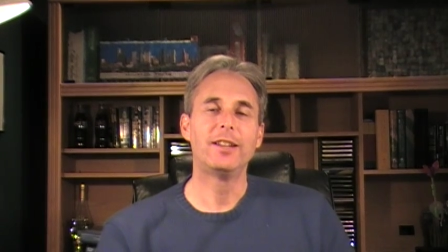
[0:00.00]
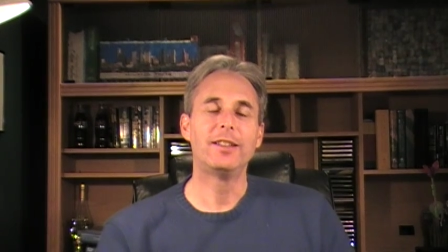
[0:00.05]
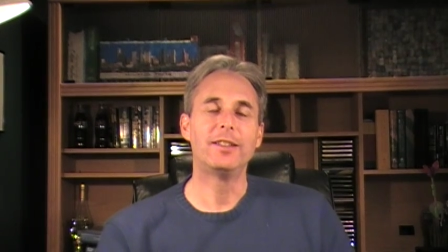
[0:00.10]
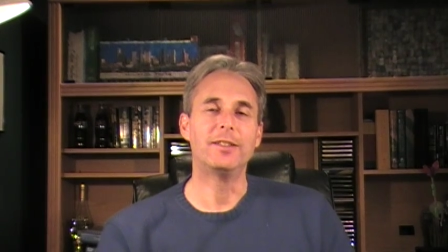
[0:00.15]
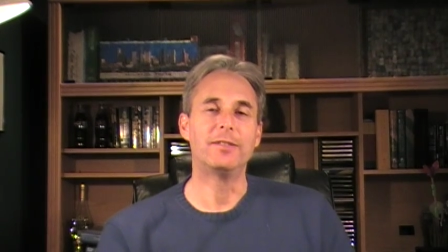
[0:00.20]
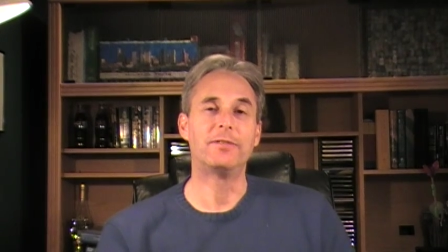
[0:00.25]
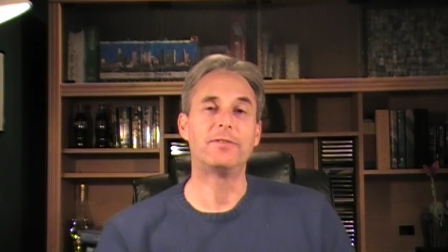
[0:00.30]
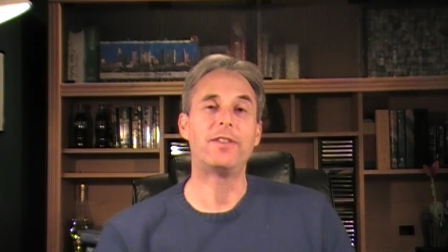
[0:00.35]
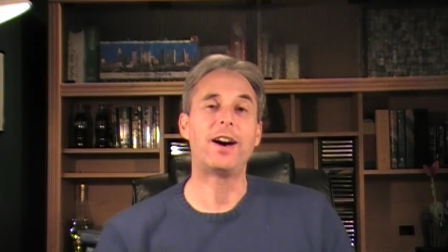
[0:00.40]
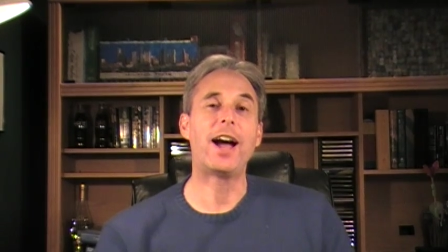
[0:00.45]
the
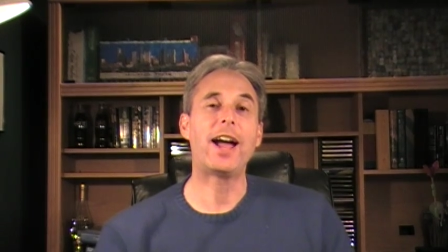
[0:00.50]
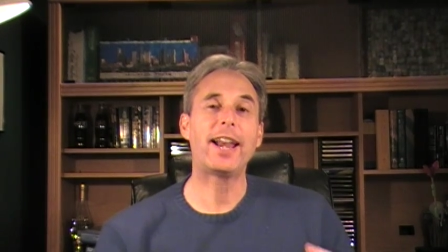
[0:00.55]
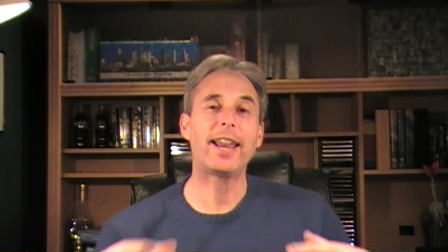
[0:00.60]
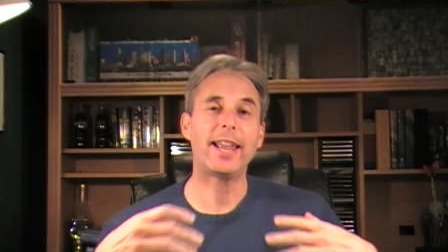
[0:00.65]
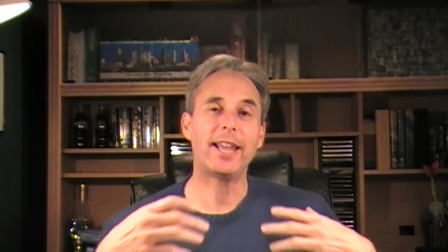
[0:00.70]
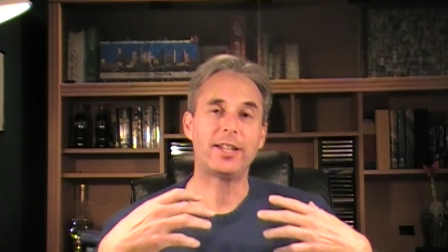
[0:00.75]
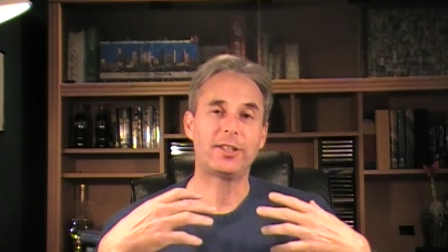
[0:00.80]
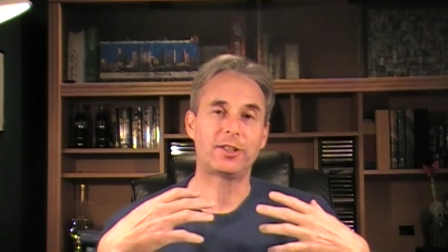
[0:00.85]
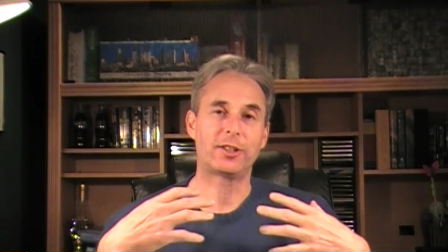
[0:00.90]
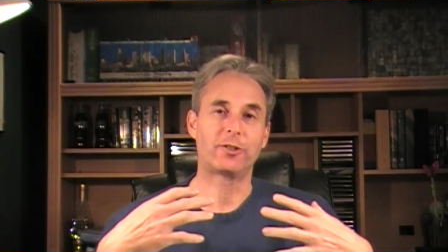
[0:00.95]

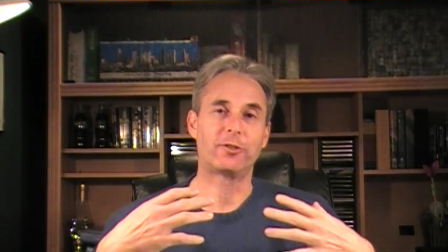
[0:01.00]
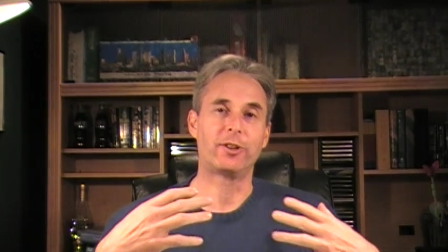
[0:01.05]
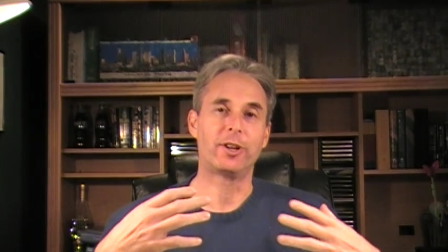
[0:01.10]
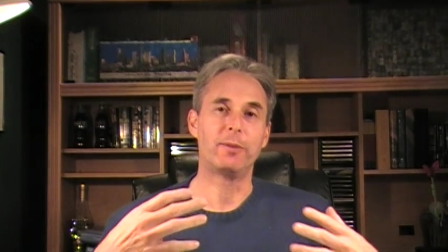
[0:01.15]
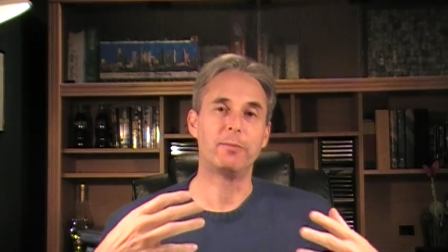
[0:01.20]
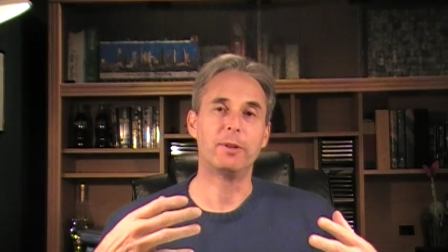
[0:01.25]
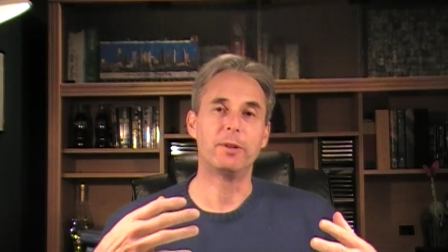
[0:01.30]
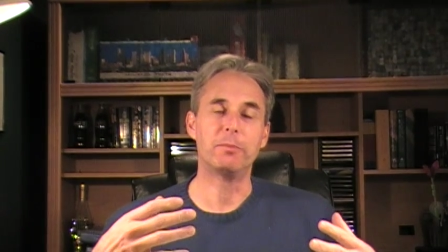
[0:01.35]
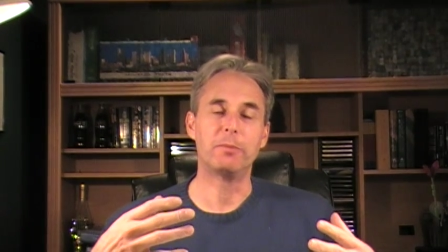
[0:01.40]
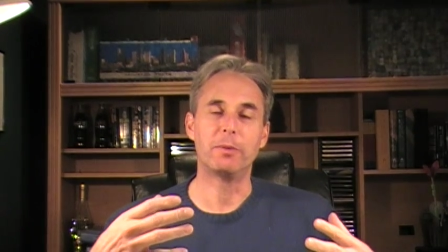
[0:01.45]
finance
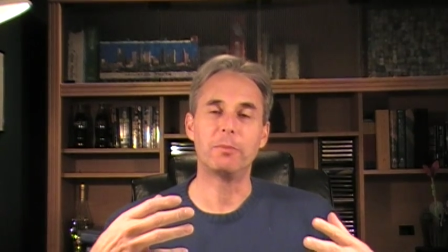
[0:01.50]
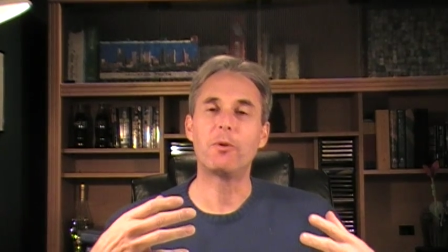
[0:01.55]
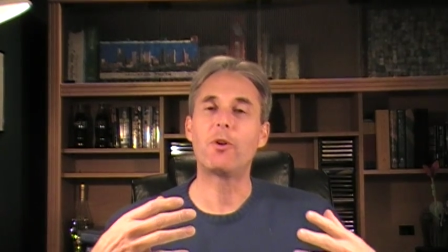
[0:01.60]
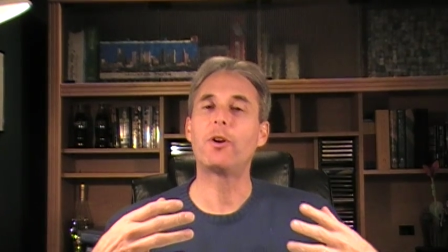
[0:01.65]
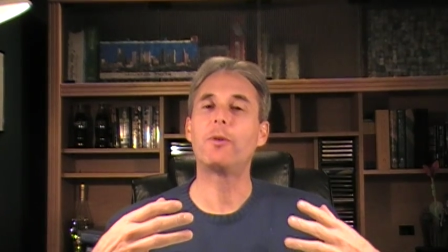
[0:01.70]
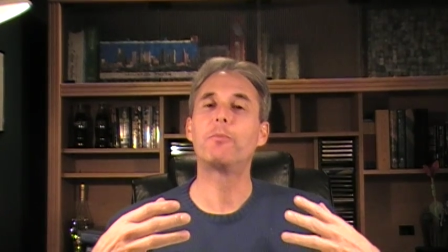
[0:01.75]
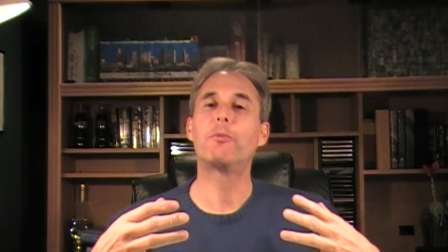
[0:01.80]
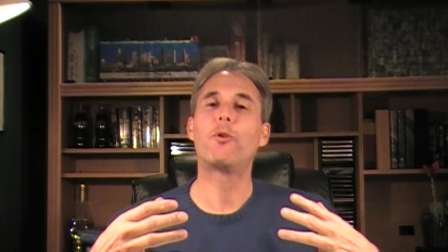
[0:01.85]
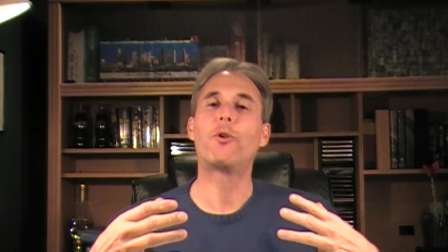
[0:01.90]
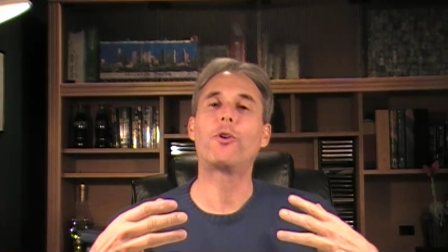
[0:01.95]
agreement, but more
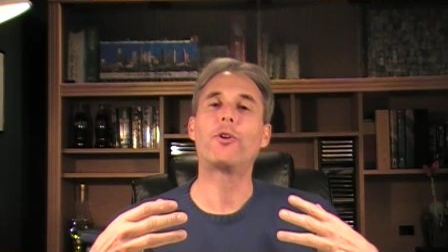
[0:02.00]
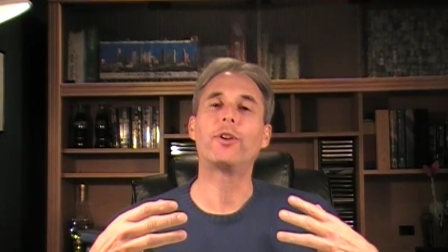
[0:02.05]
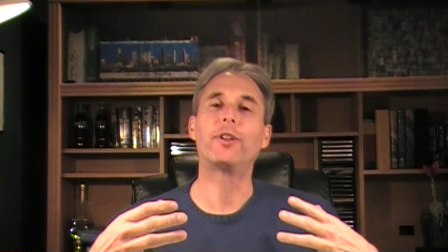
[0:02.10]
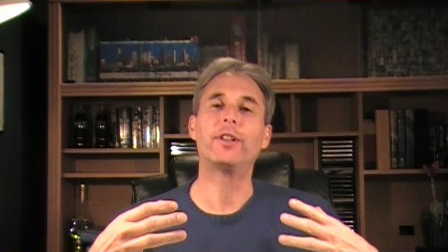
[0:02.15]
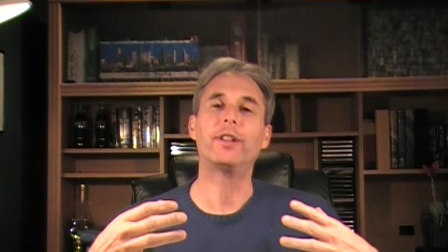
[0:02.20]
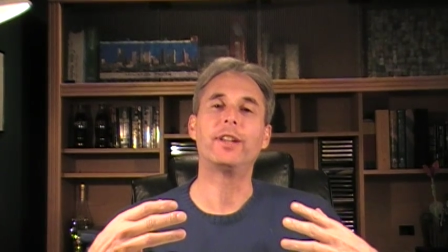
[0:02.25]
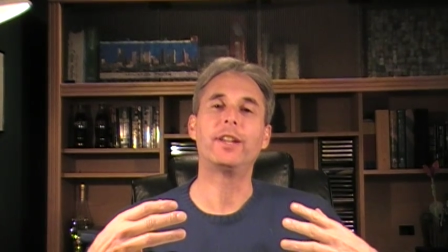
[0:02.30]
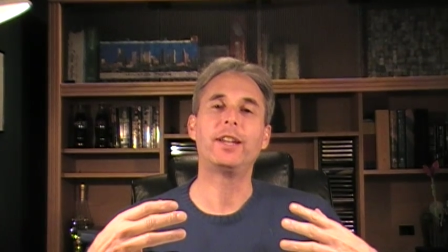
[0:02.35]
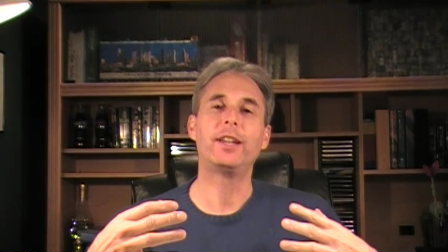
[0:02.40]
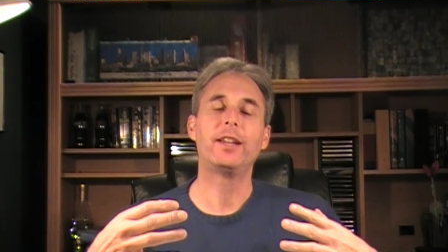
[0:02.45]

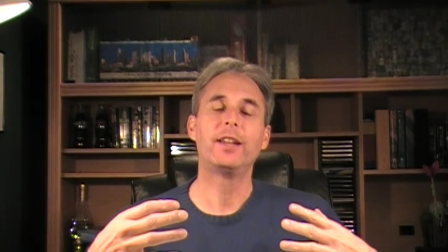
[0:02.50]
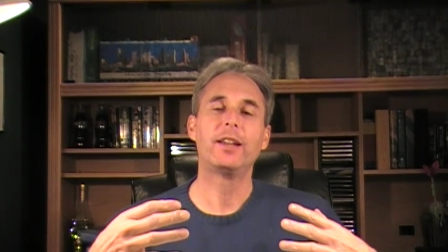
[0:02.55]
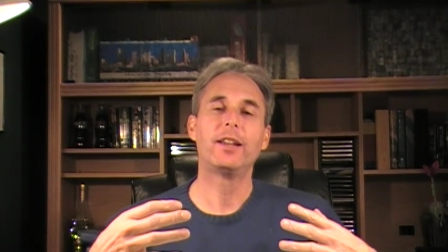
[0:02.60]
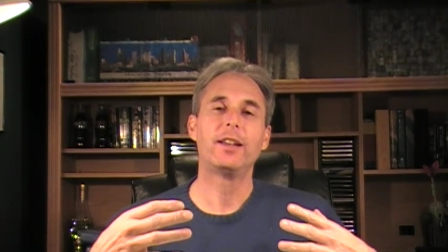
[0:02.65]
importantly